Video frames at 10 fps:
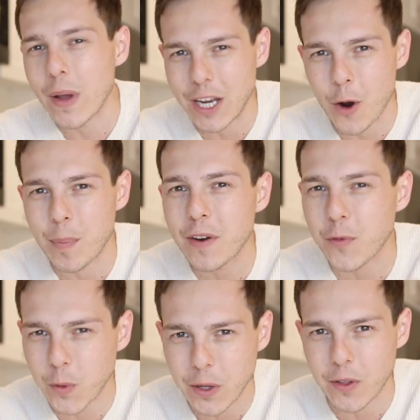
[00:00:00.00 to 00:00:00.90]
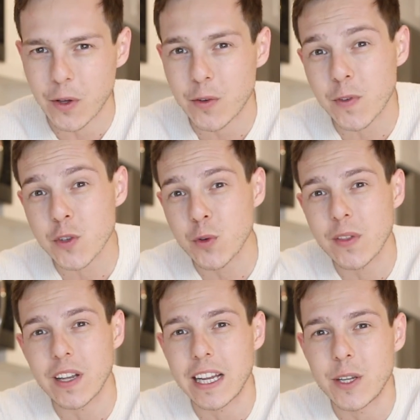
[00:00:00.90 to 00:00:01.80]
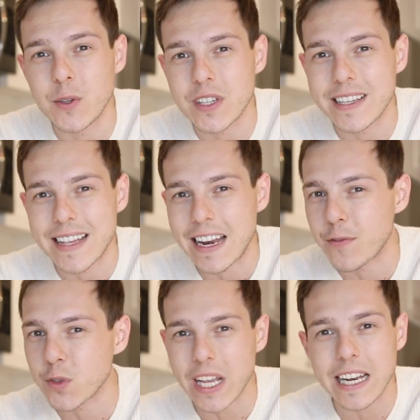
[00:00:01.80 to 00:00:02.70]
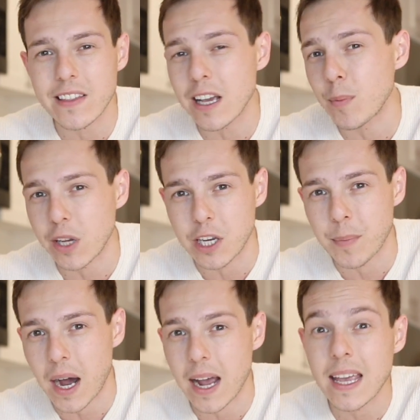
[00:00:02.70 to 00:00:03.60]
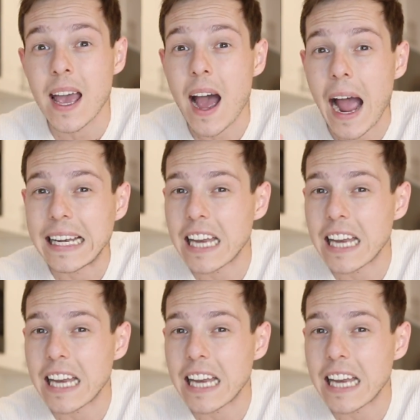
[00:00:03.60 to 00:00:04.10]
Okay, no, but for real though, the first trick that I use is that if there's anything I'm looking to buy, I